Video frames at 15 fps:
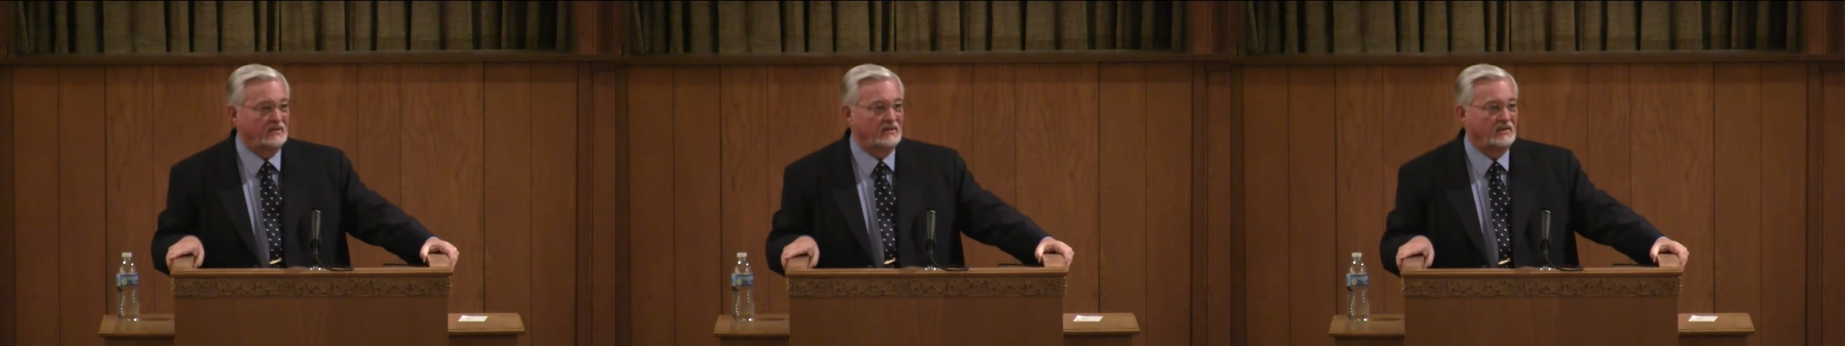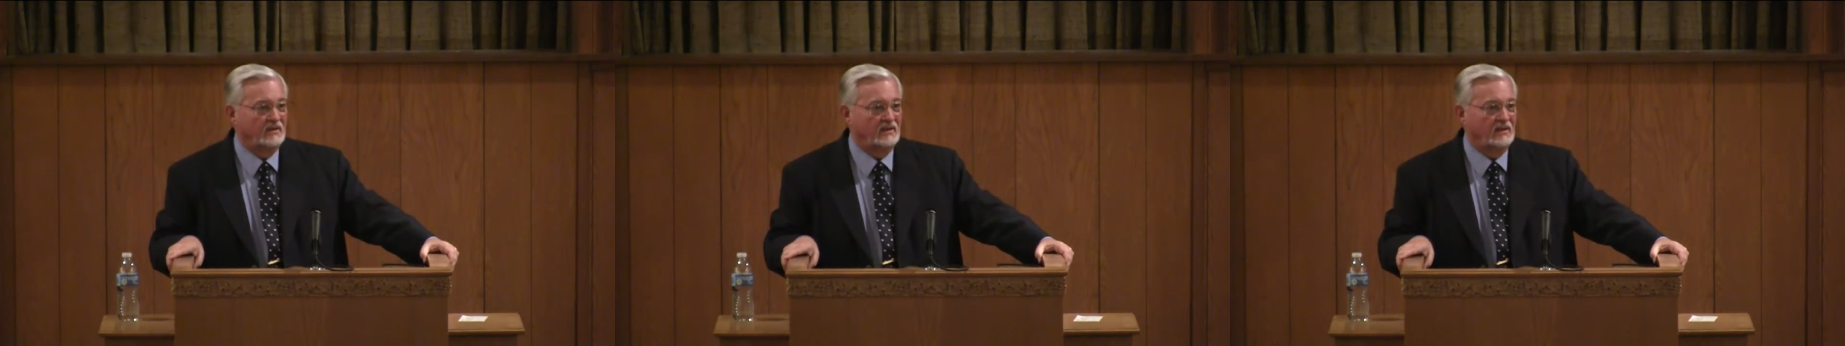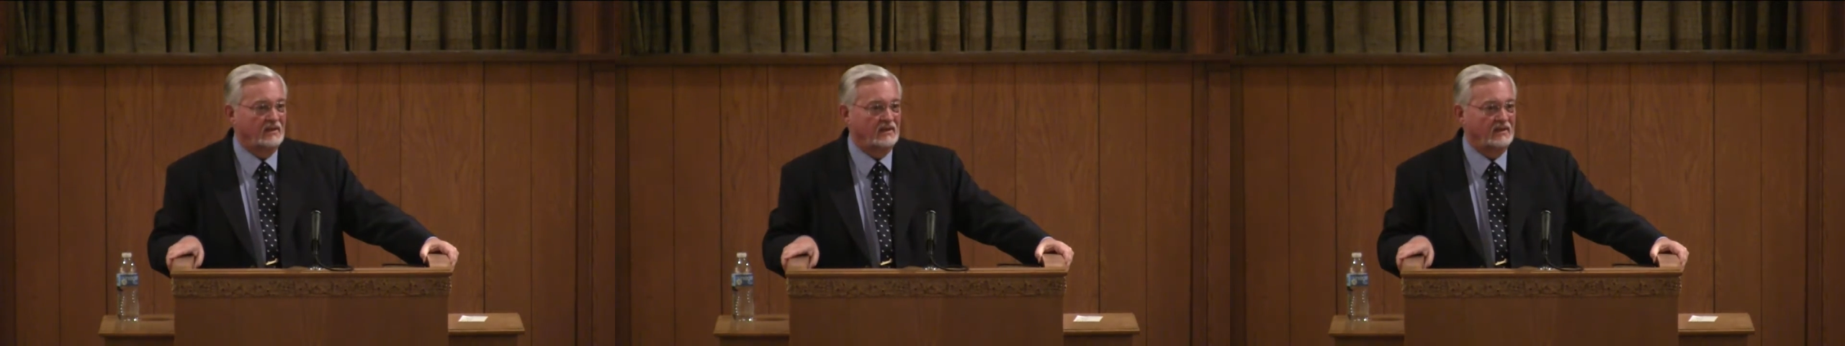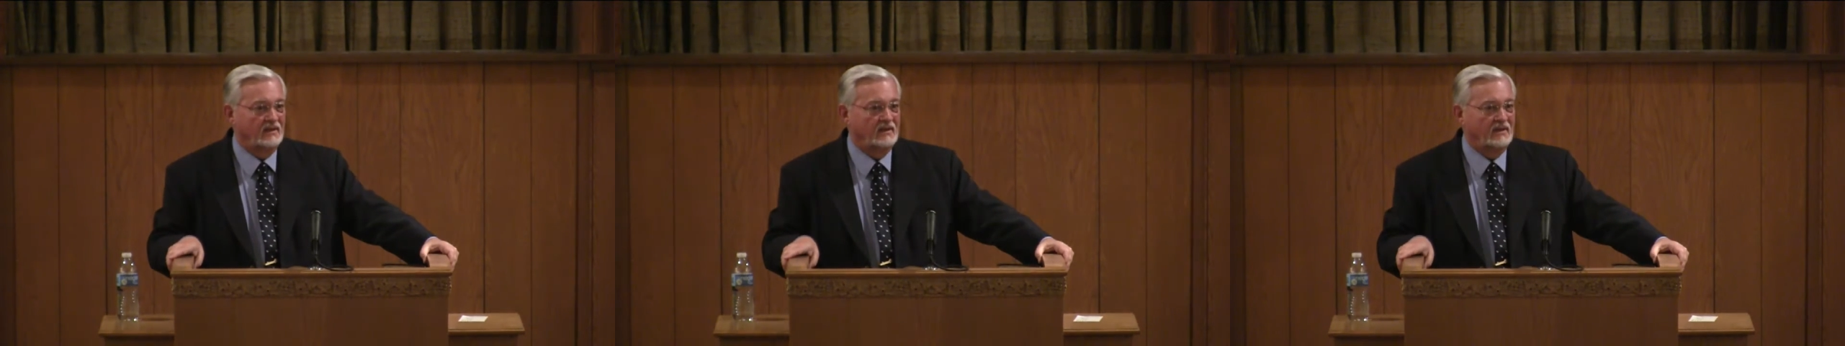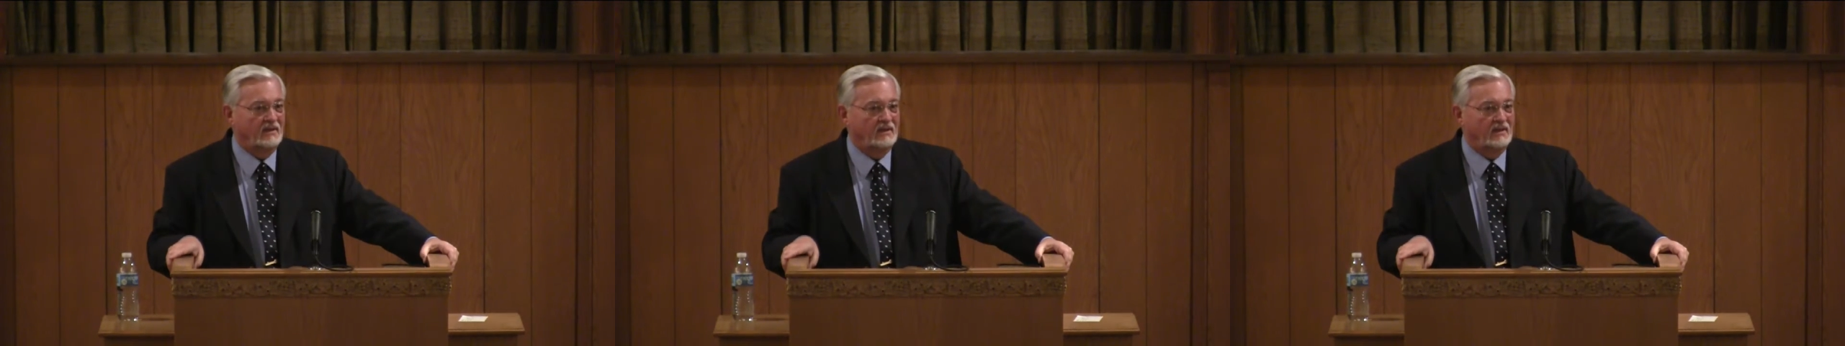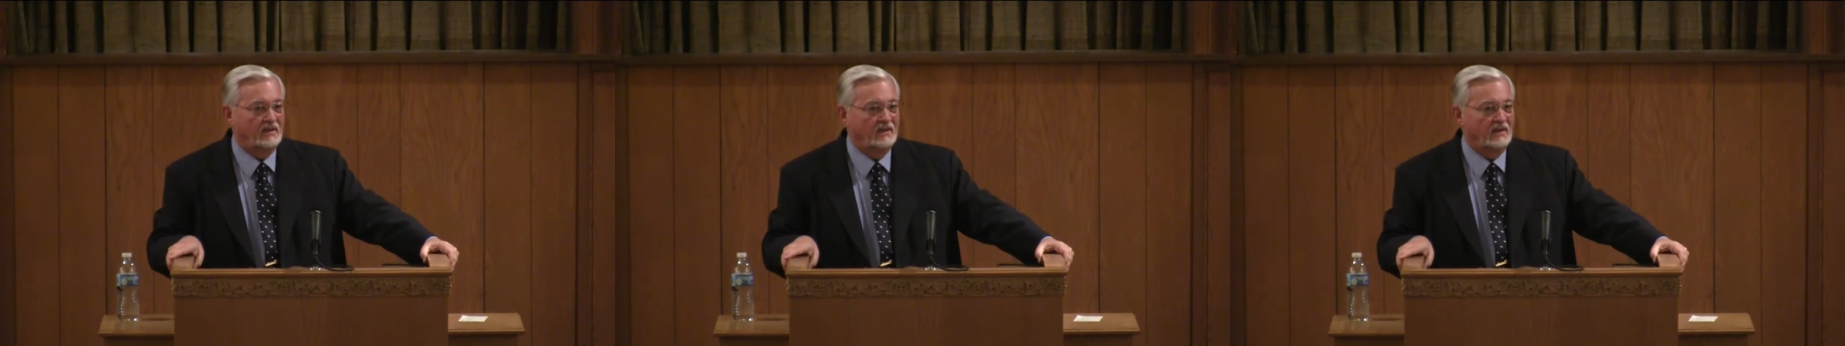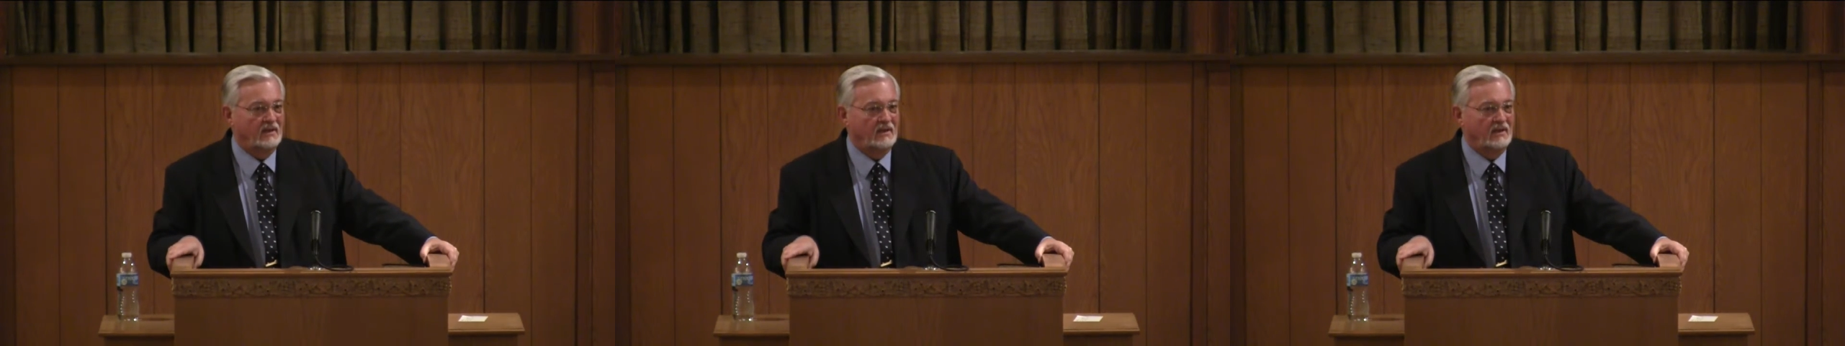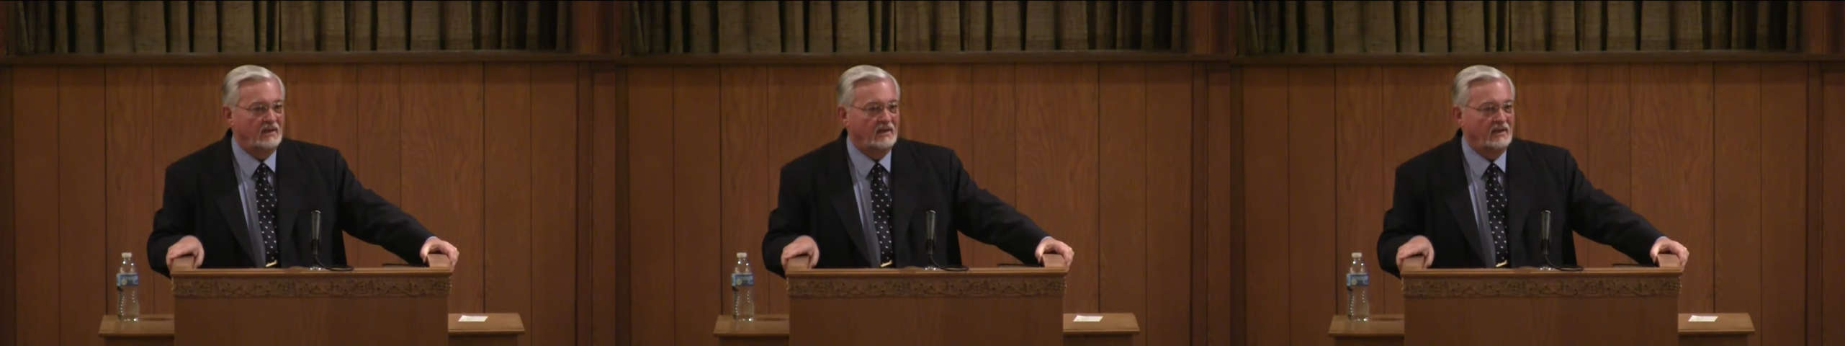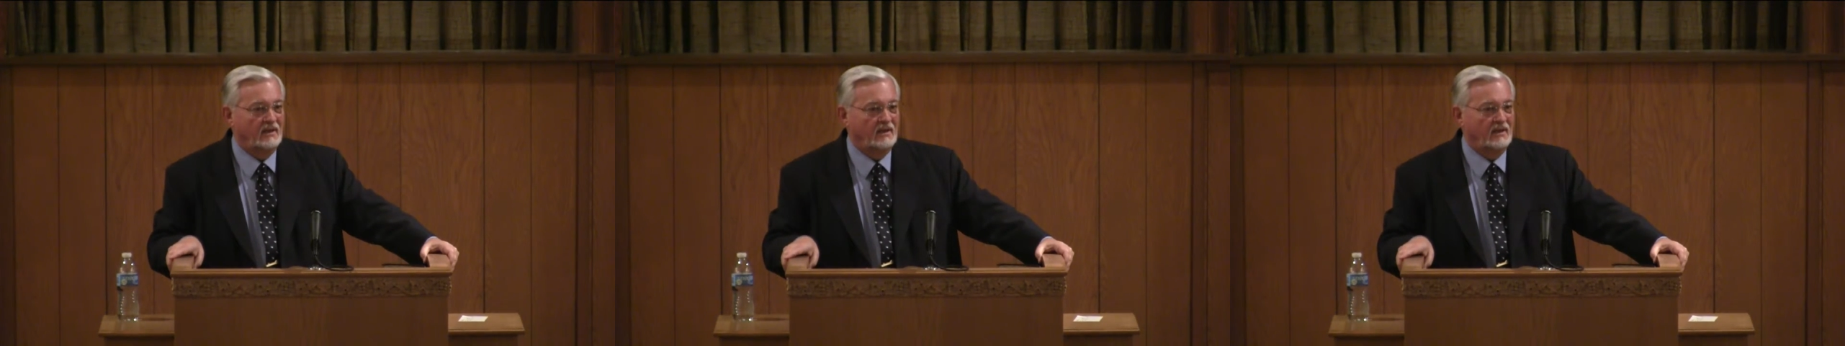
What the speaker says: (no one is talking)